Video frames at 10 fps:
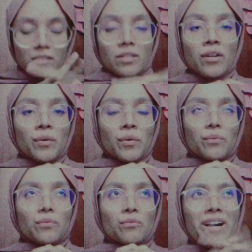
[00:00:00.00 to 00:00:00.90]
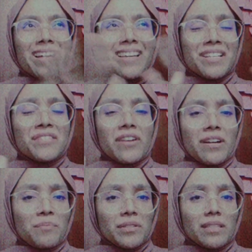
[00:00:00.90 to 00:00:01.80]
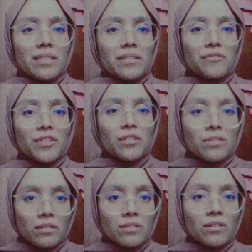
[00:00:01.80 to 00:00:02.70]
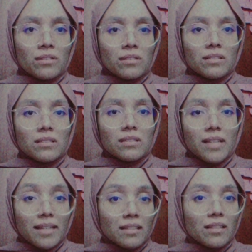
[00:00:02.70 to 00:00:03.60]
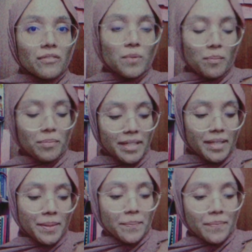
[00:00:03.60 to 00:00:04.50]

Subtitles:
So why it is very important for you to know your title of property?